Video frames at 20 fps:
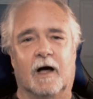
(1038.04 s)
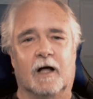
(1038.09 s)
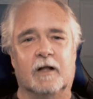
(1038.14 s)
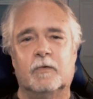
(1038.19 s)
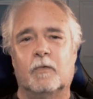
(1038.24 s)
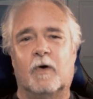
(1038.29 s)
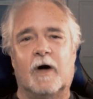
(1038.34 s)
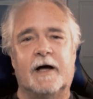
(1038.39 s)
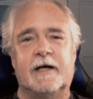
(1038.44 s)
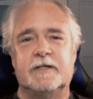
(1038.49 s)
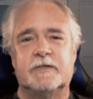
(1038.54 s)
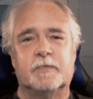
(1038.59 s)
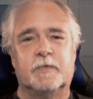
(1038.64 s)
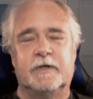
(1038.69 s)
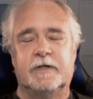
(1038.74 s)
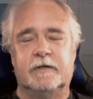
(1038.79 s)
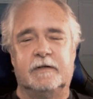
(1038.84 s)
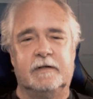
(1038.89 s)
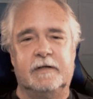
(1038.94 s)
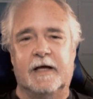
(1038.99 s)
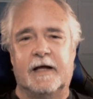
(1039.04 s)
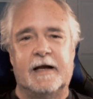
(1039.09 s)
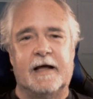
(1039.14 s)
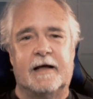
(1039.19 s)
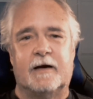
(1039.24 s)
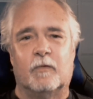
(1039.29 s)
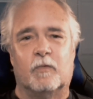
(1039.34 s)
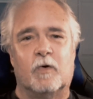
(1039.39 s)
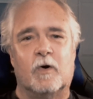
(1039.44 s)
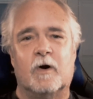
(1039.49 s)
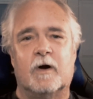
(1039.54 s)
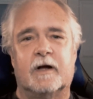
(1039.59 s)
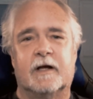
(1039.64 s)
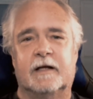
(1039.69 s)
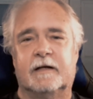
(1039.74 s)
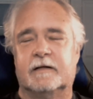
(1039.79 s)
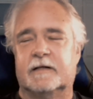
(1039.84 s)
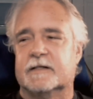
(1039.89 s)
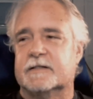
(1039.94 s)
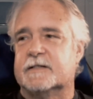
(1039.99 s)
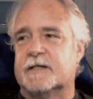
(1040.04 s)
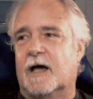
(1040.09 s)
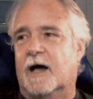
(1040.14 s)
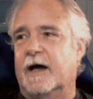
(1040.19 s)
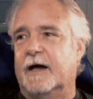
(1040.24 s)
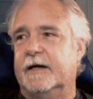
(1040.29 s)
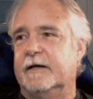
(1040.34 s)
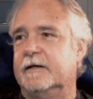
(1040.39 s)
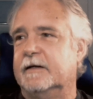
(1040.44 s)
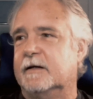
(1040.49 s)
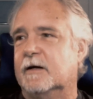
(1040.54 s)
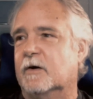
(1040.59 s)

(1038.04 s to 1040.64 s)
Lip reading: Otherwise, we'd get out of work and decide,